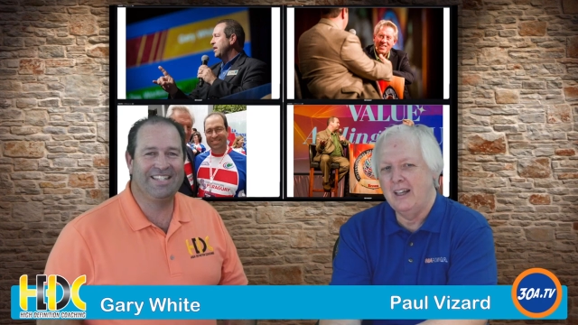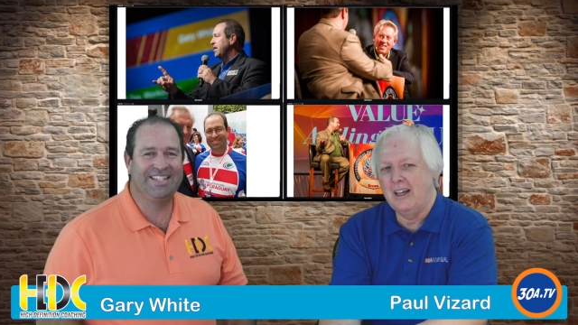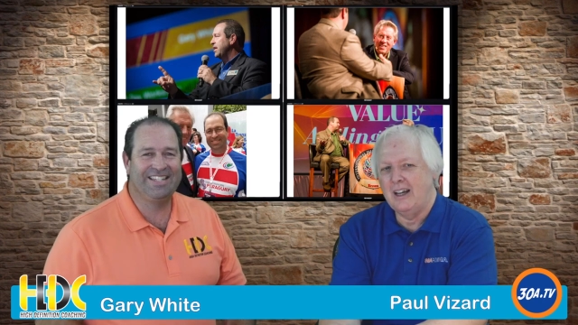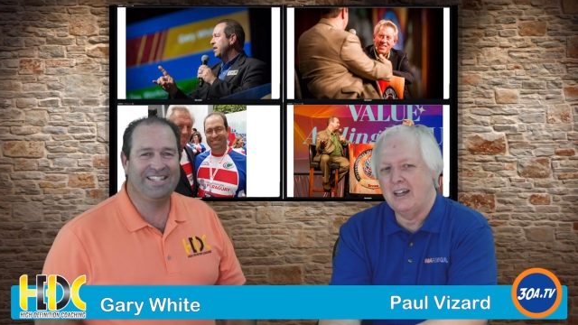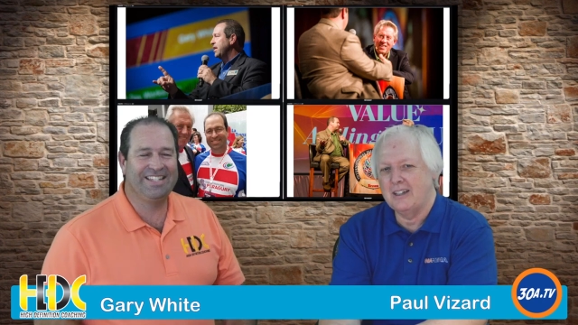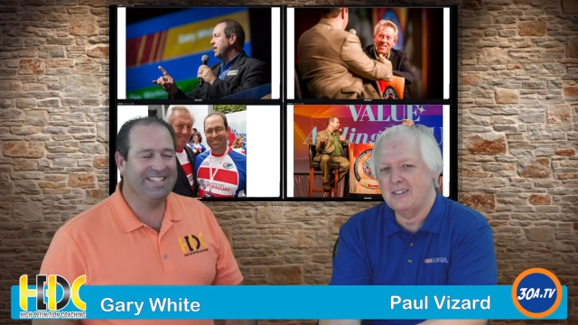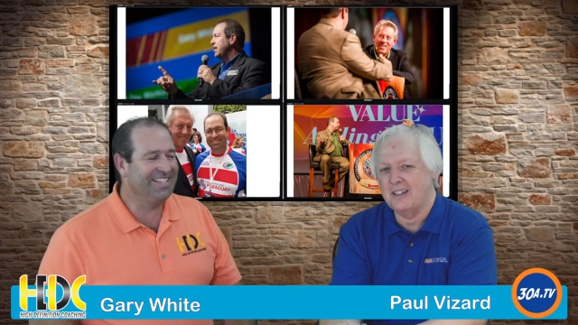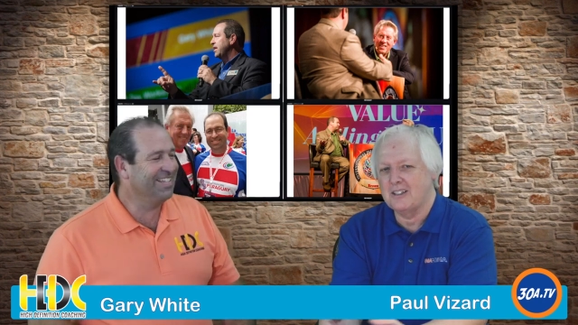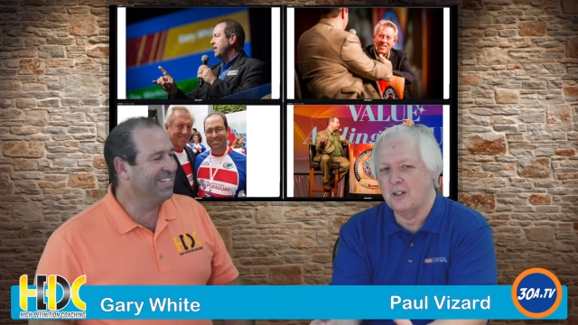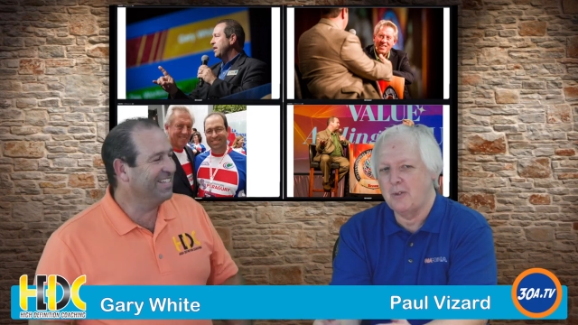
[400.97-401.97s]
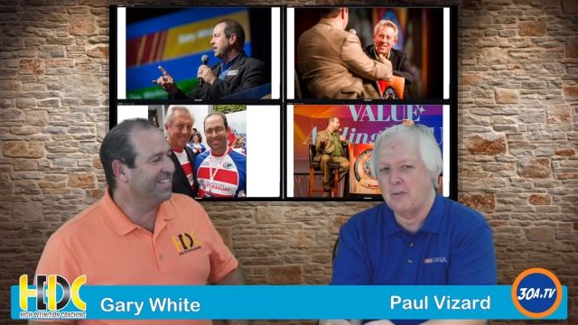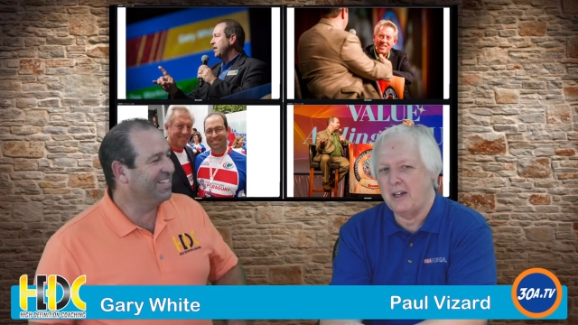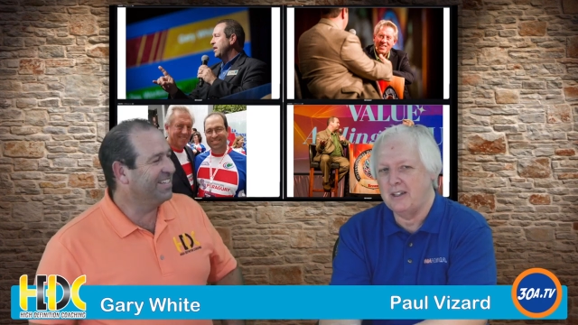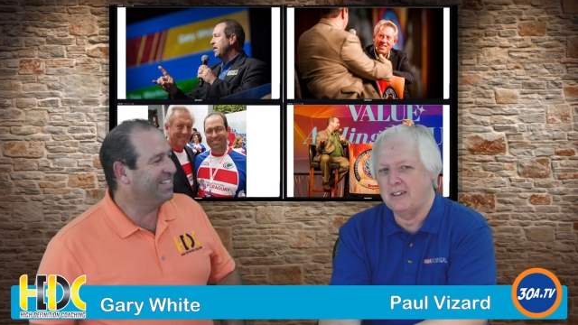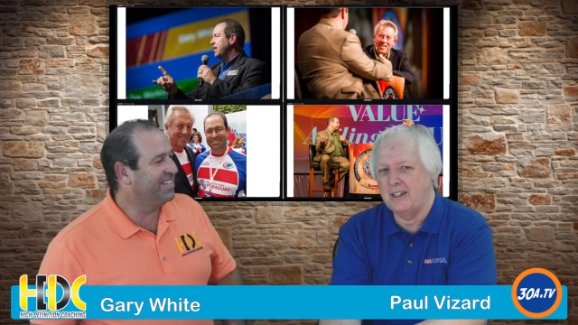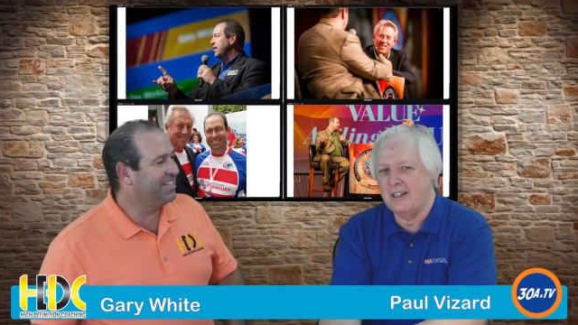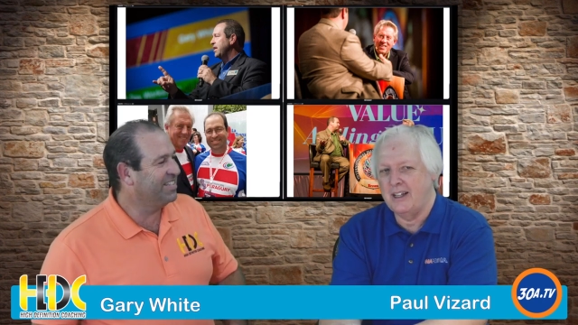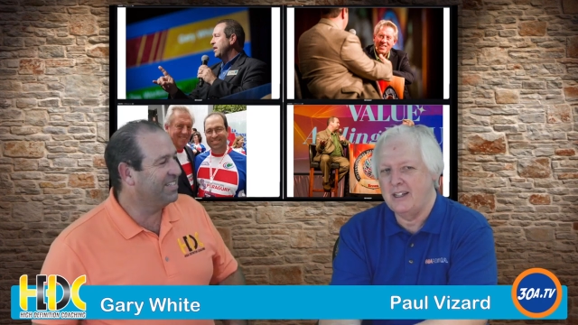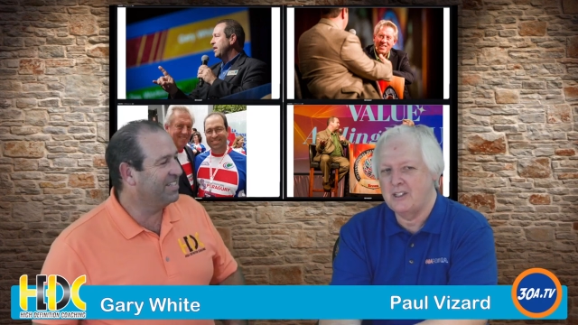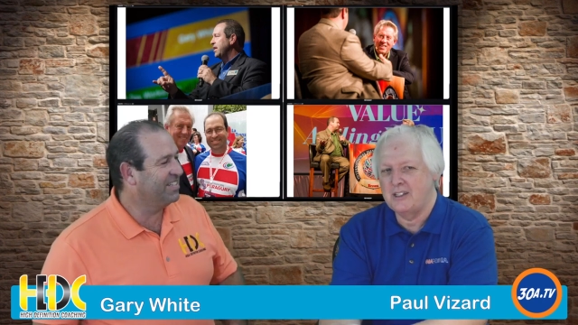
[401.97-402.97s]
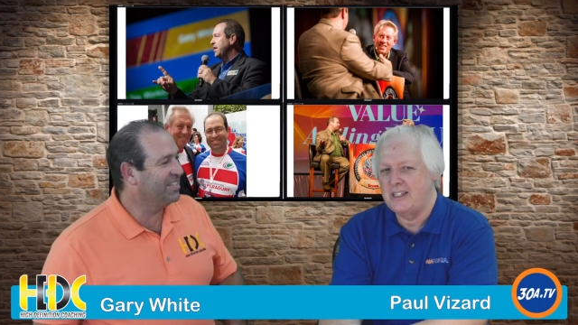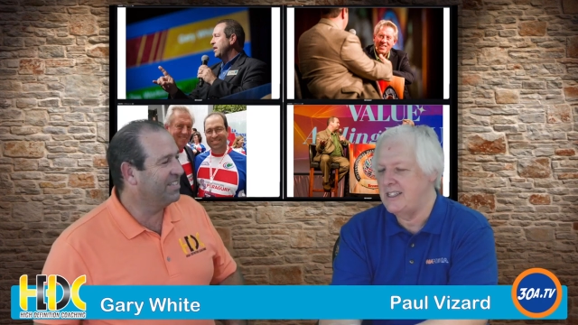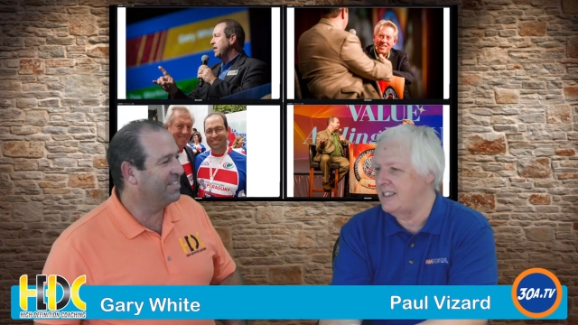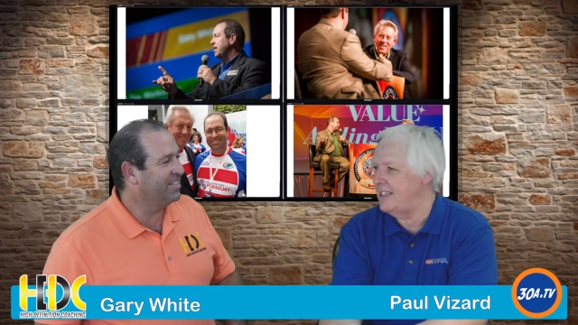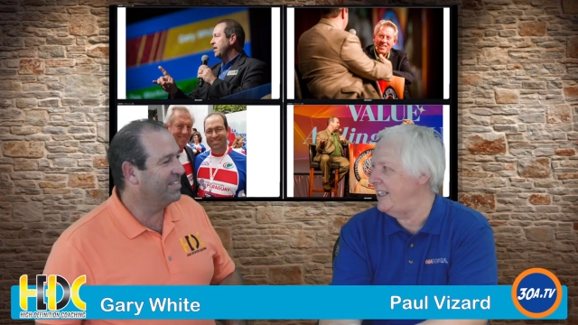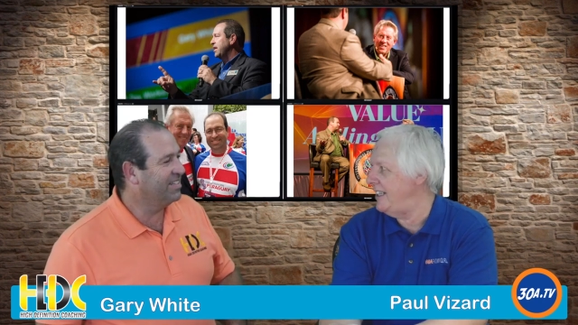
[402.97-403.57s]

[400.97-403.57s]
Speaker 1: Uh, tell us a little bit about HDC.